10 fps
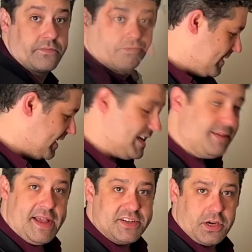The E
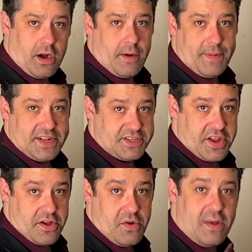major
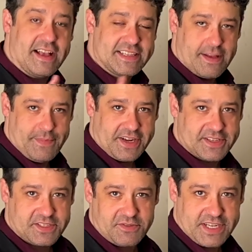arpeggio has a
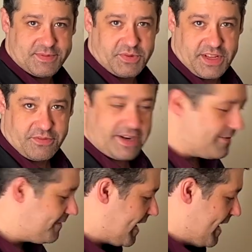biggest stretch between 3
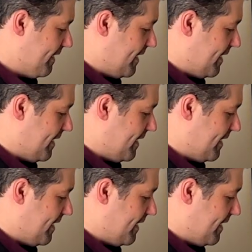and 5.